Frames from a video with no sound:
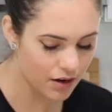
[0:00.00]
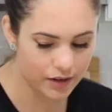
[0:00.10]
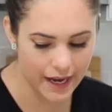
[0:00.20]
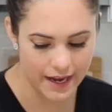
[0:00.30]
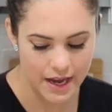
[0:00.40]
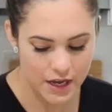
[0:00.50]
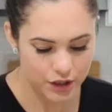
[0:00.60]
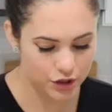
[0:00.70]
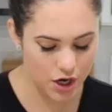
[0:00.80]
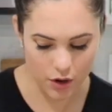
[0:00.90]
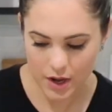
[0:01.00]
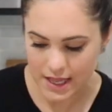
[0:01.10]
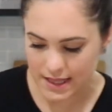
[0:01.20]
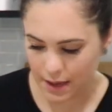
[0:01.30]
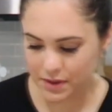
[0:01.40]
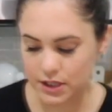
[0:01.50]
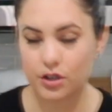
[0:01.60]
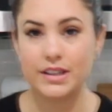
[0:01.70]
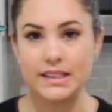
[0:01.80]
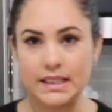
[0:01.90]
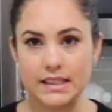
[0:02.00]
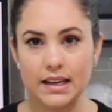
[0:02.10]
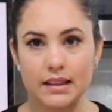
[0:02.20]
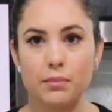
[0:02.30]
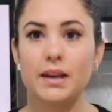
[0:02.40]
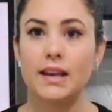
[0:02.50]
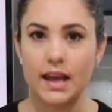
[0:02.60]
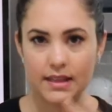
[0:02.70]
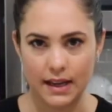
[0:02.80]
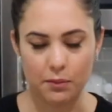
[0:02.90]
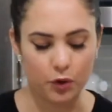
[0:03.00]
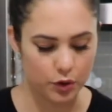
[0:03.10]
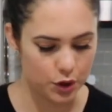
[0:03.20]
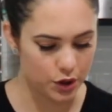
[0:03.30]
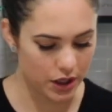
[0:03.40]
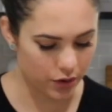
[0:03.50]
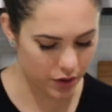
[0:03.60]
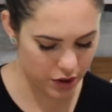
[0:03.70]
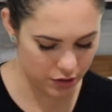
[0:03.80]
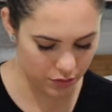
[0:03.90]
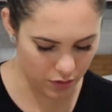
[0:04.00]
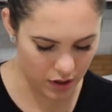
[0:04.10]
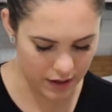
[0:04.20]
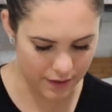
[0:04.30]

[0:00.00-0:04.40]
Okay. So let me start seasoning the meat and then I'm going to tell you